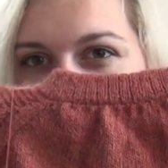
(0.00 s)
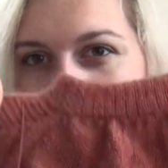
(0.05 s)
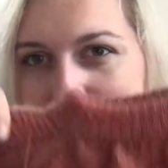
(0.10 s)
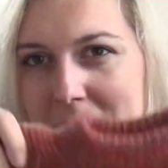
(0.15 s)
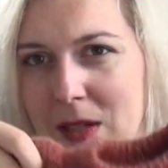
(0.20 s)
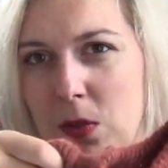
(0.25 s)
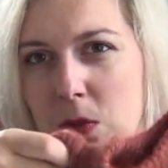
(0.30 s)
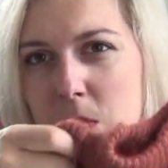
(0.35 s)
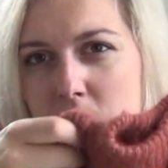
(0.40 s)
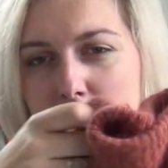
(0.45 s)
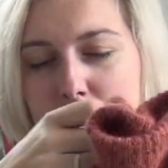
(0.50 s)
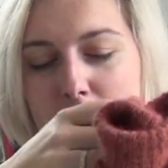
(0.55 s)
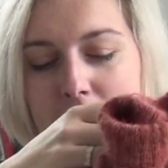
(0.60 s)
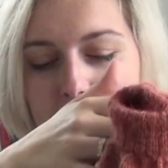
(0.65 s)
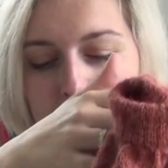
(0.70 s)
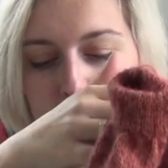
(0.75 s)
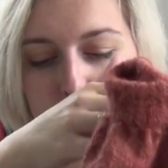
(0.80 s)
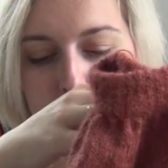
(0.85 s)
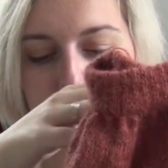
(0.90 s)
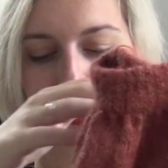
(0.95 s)
mind
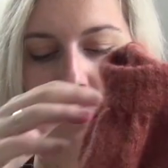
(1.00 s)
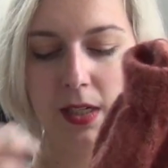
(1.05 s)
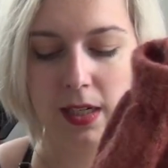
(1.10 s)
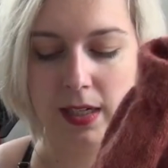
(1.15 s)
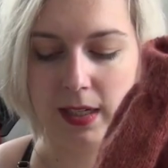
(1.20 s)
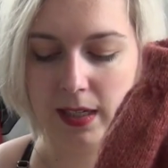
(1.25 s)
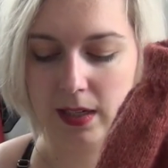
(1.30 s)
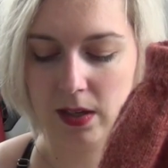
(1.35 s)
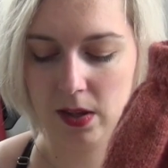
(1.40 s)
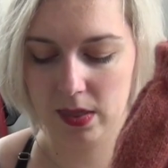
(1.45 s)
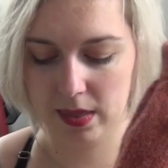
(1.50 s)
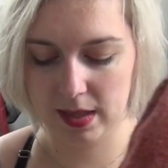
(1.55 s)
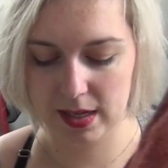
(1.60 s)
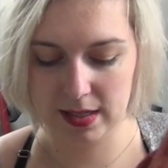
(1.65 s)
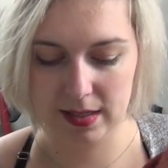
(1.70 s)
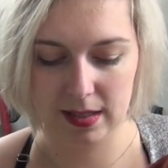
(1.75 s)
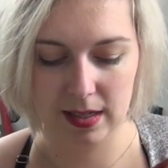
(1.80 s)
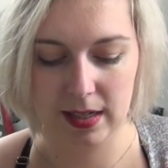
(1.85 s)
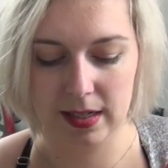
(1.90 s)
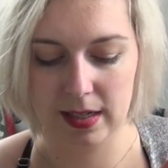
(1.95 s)
working on
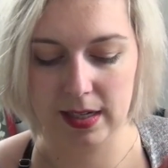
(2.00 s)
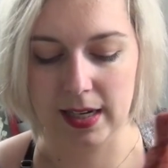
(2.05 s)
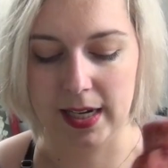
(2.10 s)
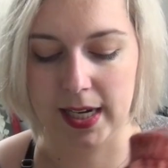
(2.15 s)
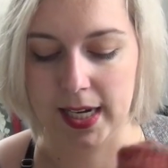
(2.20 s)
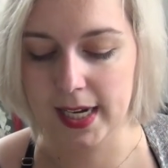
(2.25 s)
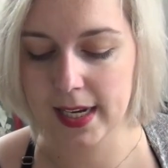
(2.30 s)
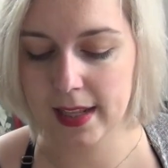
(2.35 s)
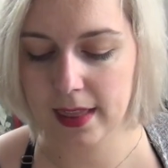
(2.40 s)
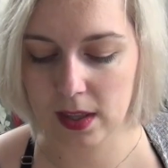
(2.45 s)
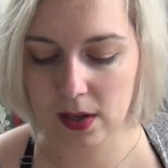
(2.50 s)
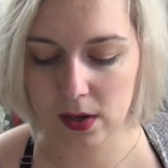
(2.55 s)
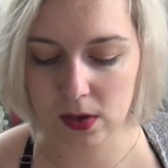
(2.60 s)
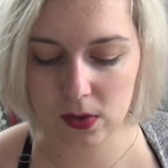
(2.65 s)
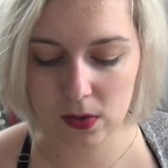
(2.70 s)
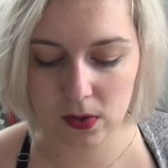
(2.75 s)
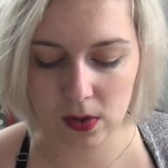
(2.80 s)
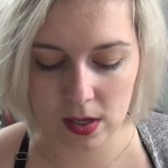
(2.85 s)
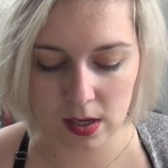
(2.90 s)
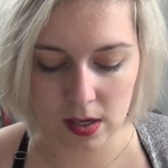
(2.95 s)
this in the heat
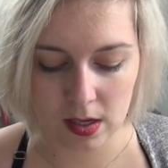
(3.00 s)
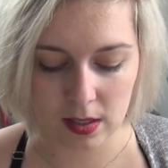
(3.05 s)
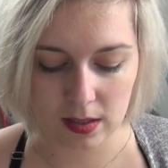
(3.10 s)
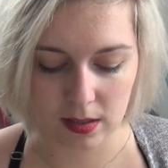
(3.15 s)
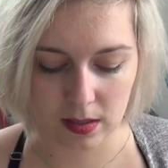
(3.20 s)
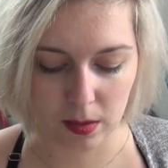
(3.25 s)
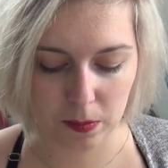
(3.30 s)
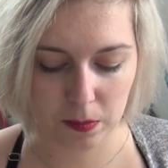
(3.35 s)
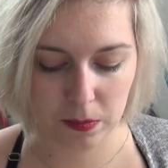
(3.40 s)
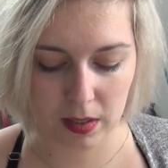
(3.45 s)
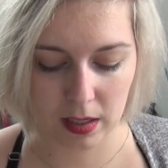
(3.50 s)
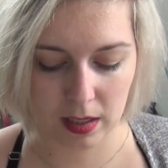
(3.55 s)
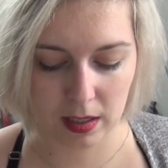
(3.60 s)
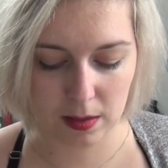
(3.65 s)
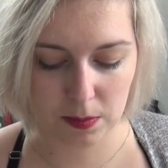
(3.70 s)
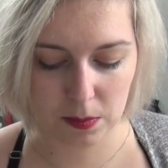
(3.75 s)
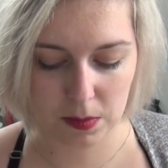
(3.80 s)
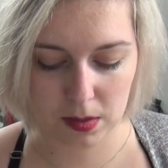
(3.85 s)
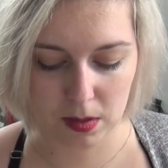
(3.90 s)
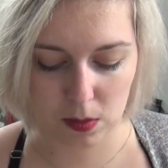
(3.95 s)
though.
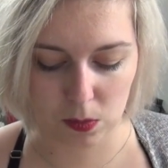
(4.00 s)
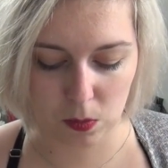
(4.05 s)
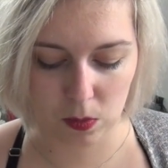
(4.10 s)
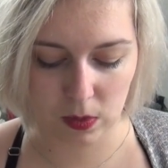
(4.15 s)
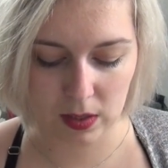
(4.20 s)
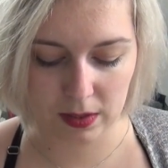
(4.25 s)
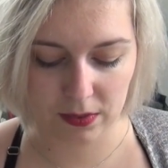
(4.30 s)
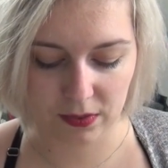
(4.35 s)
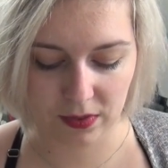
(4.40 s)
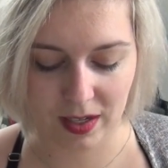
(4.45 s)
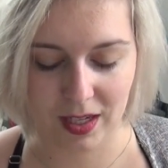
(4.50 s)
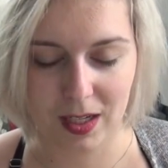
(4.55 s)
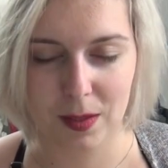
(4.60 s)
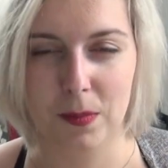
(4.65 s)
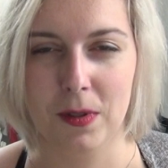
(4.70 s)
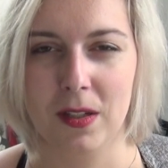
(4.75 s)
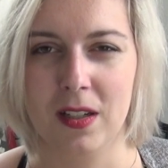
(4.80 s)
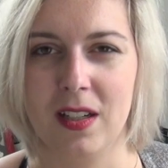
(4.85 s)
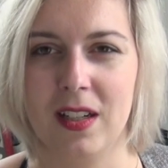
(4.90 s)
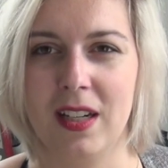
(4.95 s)
Sometimes a woolly
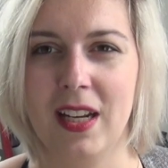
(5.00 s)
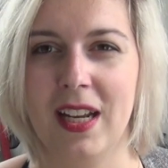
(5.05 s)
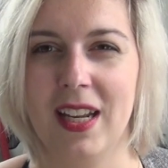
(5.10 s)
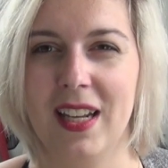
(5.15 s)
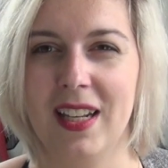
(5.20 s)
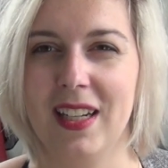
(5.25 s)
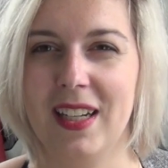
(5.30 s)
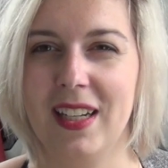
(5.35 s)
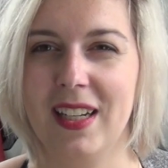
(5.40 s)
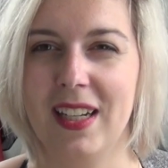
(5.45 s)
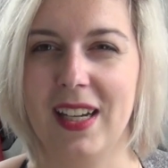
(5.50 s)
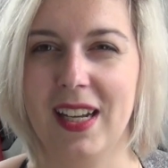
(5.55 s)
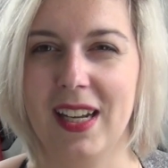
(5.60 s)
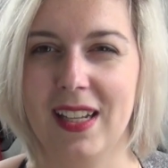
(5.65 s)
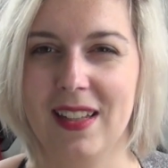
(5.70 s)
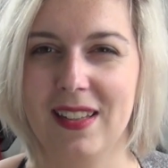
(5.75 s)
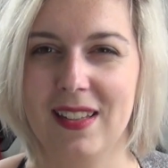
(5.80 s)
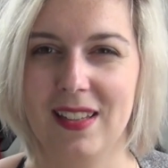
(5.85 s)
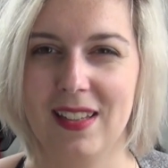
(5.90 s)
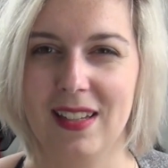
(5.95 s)
fiber can
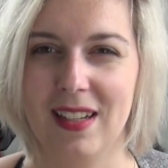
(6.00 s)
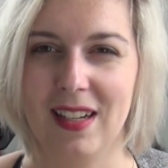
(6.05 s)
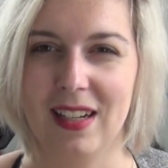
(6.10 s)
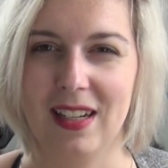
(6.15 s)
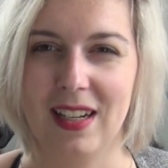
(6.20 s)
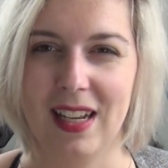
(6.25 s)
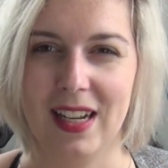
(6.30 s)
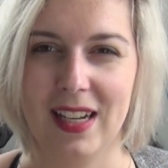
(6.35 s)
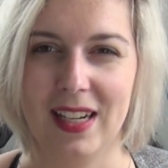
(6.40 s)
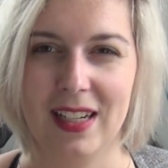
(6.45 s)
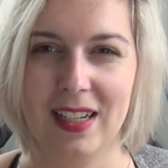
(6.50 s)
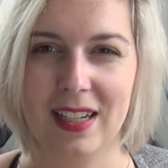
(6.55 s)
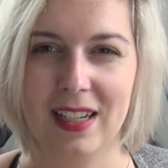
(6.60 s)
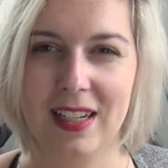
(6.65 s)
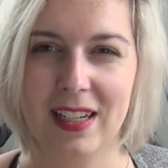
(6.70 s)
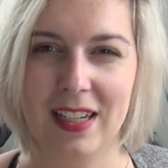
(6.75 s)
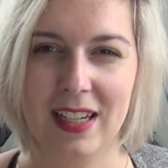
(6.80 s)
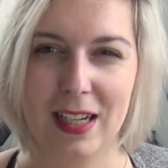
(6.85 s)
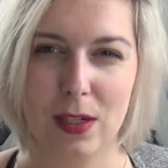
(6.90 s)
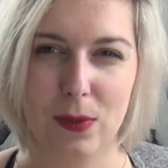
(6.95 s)
get
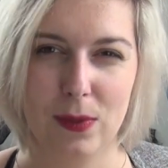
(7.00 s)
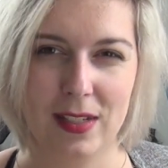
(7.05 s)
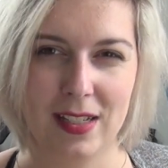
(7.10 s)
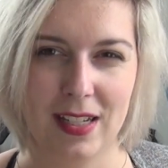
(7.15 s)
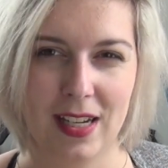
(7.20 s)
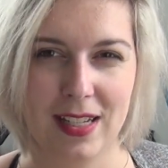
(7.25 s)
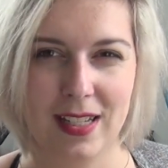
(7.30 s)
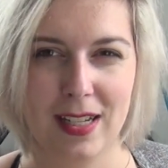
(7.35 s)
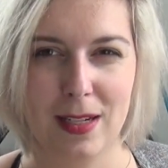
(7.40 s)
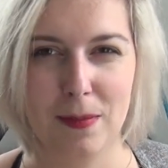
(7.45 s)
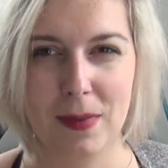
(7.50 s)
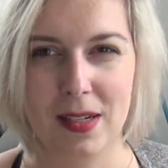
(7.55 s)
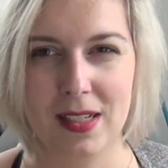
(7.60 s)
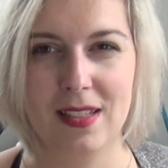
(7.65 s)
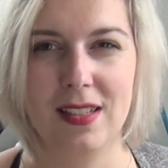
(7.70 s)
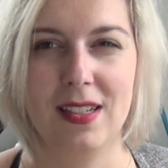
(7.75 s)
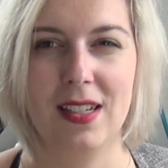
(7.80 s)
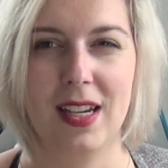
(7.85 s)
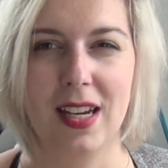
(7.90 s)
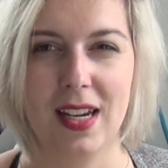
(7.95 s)
like irritating my
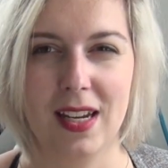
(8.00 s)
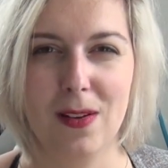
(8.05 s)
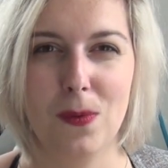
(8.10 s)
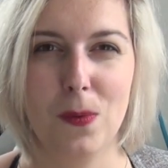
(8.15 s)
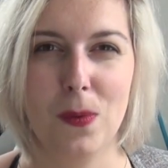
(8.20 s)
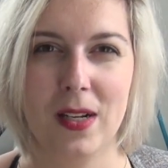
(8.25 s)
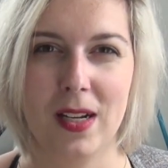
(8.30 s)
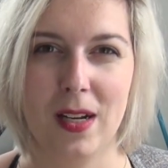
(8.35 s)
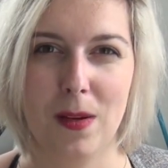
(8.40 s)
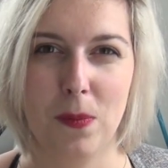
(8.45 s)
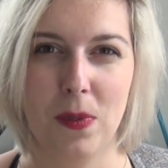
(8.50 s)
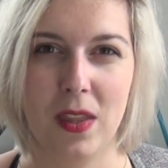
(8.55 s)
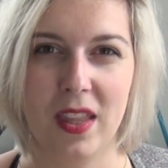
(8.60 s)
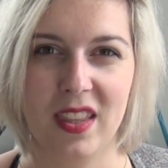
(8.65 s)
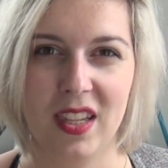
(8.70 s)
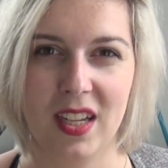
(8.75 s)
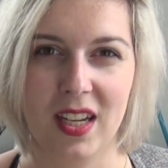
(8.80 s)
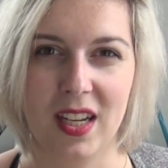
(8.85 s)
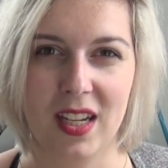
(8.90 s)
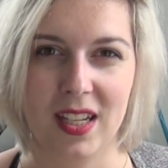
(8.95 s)
skin when I'm
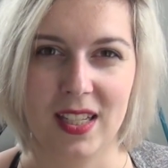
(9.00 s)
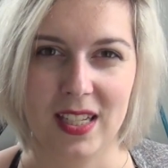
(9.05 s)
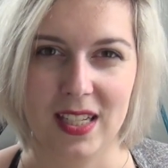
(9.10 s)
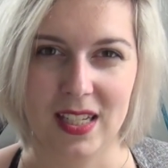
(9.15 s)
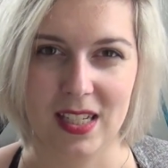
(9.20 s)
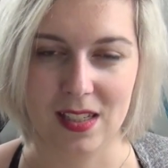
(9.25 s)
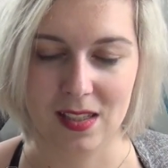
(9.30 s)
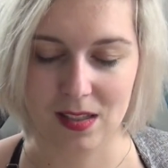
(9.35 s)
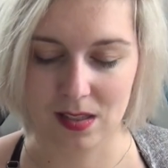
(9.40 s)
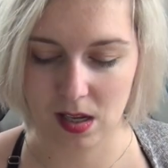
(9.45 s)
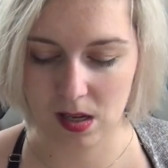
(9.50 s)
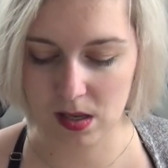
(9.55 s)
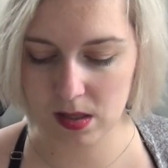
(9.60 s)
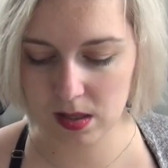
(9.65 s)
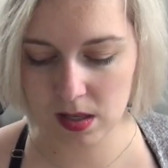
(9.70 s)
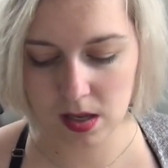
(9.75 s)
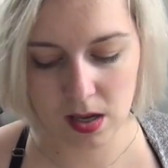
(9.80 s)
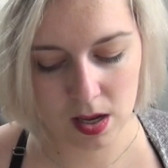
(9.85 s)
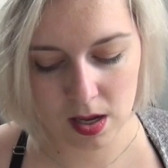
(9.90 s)
knitting it in the sun.